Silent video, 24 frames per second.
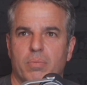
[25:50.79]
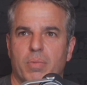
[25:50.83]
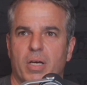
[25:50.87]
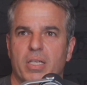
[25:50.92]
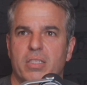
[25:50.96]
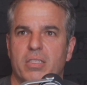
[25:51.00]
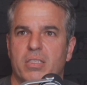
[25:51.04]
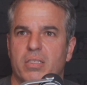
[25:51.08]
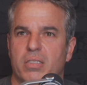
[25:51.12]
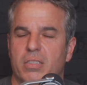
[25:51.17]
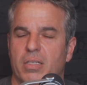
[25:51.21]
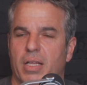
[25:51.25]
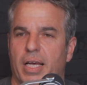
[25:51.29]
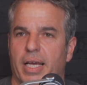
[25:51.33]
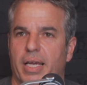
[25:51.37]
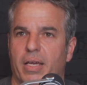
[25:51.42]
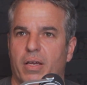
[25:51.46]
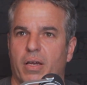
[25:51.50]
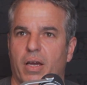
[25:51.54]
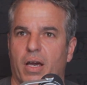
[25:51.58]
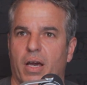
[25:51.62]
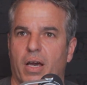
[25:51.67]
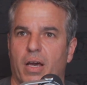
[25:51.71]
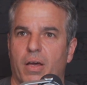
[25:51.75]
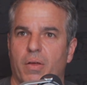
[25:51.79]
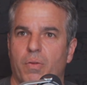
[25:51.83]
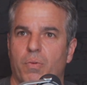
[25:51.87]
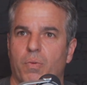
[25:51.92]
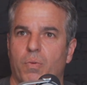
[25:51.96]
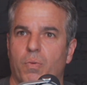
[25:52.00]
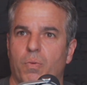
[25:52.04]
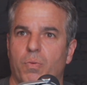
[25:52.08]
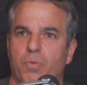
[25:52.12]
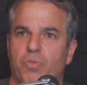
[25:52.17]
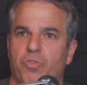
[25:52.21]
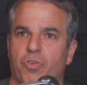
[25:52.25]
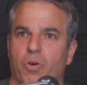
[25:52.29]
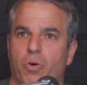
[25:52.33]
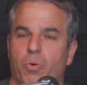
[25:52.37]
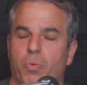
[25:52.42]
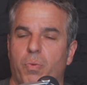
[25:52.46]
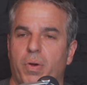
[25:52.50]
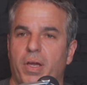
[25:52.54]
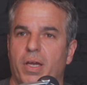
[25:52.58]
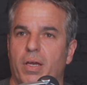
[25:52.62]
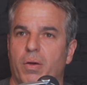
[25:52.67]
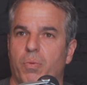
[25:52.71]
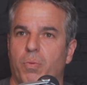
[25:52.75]
That's like so
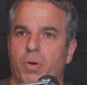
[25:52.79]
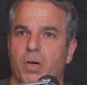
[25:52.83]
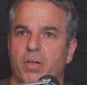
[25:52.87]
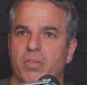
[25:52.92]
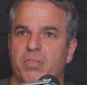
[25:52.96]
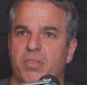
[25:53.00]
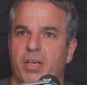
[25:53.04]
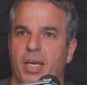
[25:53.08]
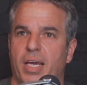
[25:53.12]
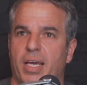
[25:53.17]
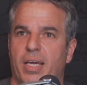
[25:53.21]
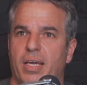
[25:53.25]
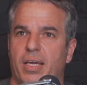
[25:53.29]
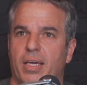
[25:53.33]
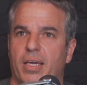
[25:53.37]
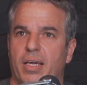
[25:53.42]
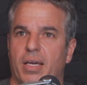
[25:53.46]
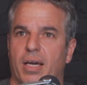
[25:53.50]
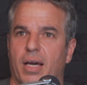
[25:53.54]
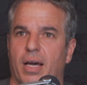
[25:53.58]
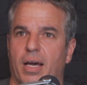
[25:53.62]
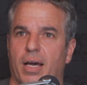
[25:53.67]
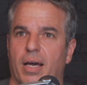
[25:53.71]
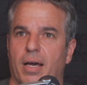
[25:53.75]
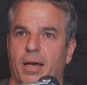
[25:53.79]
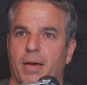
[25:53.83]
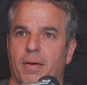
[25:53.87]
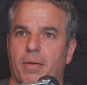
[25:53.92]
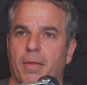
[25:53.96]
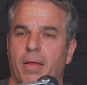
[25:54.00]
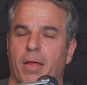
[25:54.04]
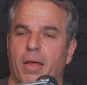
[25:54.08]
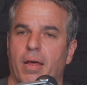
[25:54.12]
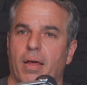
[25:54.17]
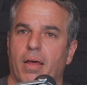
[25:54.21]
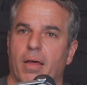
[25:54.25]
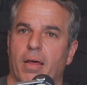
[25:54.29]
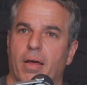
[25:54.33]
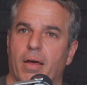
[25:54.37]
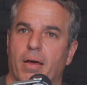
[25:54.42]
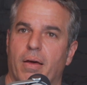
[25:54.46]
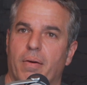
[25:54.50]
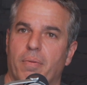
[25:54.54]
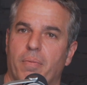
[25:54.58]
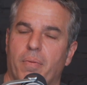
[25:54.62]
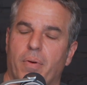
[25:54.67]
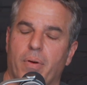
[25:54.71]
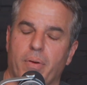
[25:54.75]
we will take
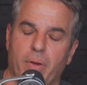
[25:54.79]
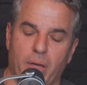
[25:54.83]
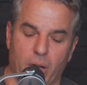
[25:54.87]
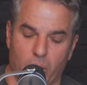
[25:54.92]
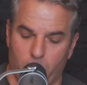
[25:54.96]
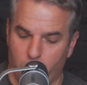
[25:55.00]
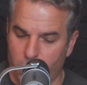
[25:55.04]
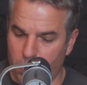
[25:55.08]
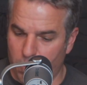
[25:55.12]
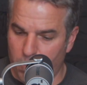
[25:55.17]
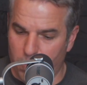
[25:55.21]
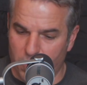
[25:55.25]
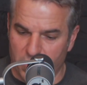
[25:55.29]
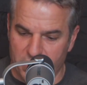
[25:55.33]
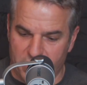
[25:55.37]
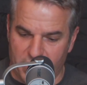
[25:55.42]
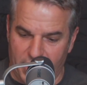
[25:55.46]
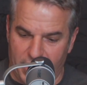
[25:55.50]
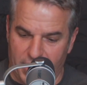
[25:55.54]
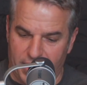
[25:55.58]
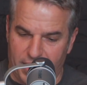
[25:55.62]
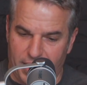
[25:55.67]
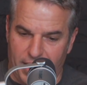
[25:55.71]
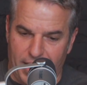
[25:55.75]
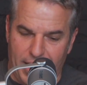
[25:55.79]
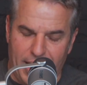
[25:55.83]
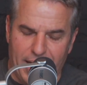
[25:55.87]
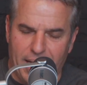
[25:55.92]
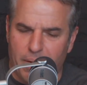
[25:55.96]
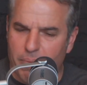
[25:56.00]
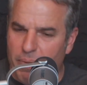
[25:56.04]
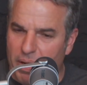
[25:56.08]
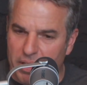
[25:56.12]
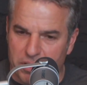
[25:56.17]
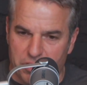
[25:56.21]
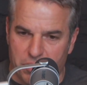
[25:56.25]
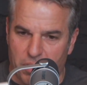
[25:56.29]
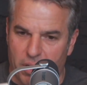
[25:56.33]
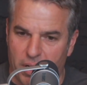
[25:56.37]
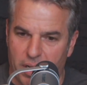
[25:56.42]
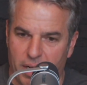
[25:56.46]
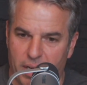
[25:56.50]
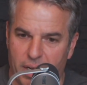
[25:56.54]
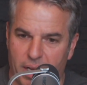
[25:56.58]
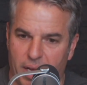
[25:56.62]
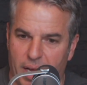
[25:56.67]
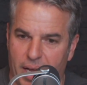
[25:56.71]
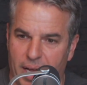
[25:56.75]
you know, we'll take any restaurant
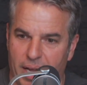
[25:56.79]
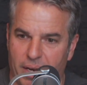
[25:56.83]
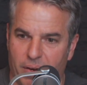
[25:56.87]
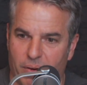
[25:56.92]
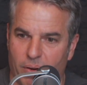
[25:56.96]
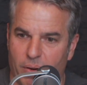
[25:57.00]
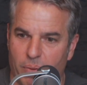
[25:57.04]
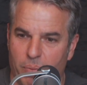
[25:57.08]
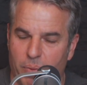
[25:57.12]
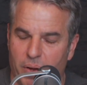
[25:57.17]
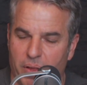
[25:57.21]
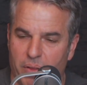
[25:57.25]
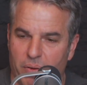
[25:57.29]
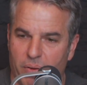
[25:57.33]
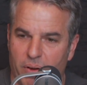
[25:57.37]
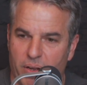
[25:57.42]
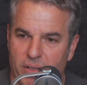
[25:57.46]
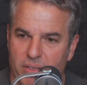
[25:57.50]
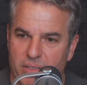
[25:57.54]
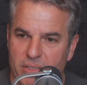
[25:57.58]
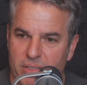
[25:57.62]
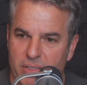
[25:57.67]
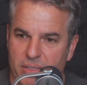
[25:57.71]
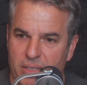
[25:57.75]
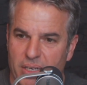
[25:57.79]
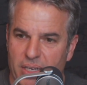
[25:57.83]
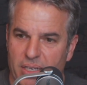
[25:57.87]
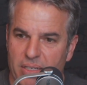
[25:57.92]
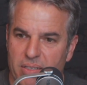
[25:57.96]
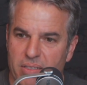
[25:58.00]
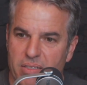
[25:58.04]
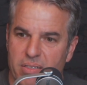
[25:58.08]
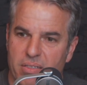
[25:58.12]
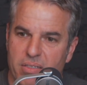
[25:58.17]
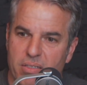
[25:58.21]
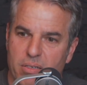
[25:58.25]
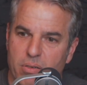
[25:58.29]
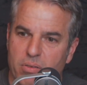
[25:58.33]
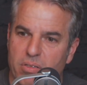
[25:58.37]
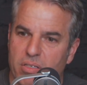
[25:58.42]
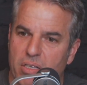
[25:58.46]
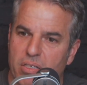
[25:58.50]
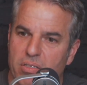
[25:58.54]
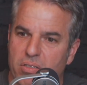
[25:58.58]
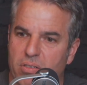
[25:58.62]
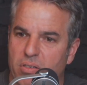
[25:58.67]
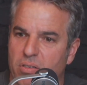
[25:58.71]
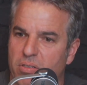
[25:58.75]
in Niagara, whether it's it's Two
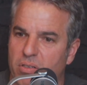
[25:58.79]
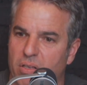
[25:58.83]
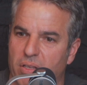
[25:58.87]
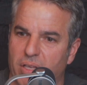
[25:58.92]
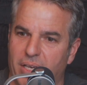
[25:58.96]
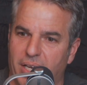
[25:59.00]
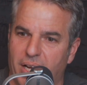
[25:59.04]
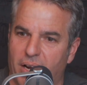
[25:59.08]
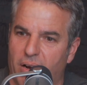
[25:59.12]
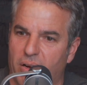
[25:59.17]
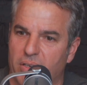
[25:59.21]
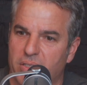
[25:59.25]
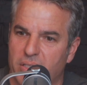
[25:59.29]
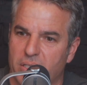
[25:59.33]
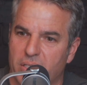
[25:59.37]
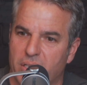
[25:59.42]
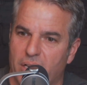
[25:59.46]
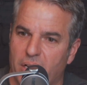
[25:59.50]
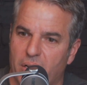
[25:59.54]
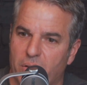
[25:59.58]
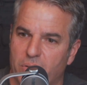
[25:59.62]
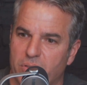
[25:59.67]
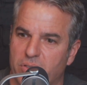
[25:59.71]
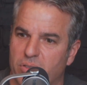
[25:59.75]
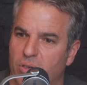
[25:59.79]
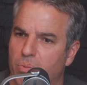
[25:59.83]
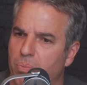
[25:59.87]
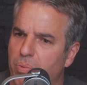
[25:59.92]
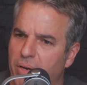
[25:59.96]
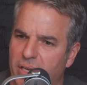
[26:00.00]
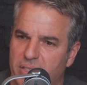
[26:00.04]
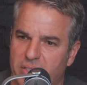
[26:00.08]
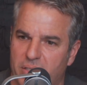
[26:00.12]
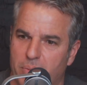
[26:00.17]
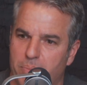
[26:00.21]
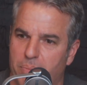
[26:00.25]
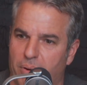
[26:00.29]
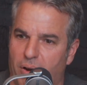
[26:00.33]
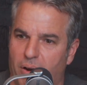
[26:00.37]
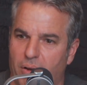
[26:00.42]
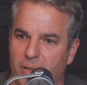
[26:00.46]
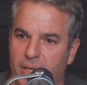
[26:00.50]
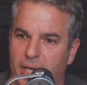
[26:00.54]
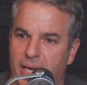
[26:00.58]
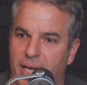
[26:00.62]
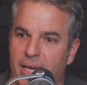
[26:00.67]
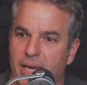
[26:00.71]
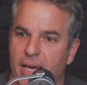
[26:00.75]
Sisters or the Garrison House or Bricks and
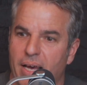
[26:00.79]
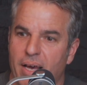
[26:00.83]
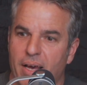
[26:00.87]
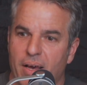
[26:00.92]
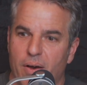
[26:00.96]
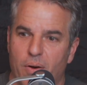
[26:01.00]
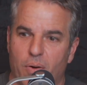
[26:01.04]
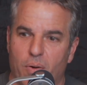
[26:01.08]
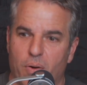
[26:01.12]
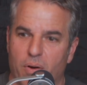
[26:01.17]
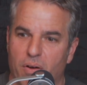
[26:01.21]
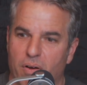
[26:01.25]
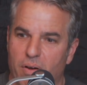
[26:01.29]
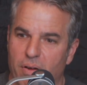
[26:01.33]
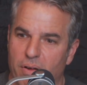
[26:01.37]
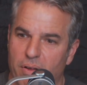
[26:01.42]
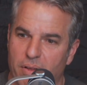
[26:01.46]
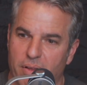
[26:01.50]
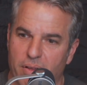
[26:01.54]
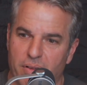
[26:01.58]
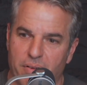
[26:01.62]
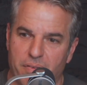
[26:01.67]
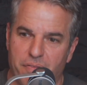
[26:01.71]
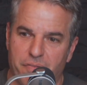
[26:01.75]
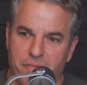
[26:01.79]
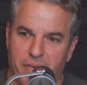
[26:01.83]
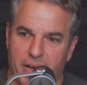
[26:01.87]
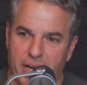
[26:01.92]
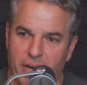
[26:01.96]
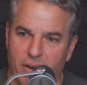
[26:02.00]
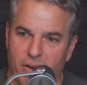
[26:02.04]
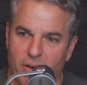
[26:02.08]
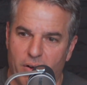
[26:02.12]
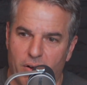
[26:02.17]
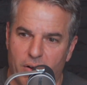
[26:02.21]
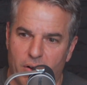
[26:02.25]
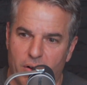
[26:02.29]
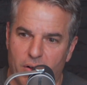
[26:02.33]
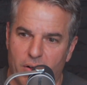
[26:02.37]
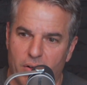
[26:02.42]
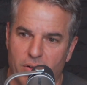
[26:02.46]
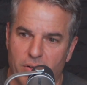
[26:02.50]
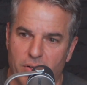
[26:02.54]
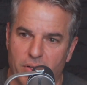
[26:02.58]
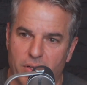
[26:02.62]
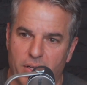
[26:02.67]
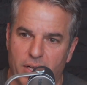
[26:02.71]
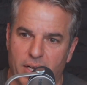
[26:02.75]
Barley or the Fire
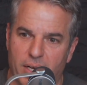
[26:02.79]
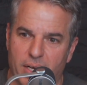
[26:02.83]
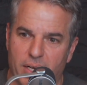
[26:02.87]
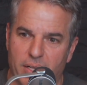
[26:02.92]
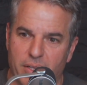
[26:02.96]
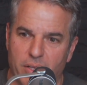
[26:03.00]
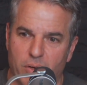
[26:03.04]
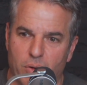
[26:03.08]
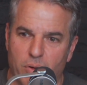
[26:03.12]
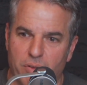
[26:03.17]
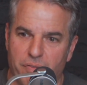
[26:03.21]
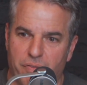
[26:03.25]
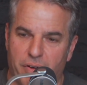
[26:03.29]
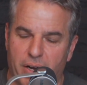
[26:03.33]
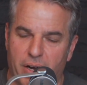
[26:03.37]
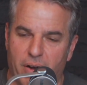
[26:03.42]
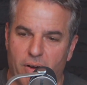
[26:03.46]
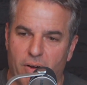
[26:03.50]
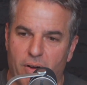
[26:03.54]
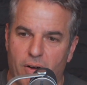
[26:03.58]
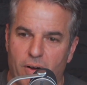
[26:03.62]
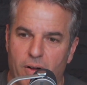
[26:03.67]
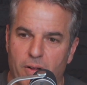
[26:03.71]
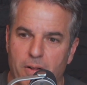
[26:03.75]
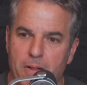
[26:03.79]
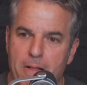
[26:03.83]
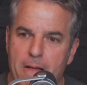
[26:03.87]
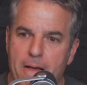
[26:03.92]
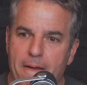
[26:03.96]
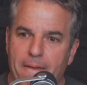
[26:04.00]
Hall, uh, the old Fire Hall,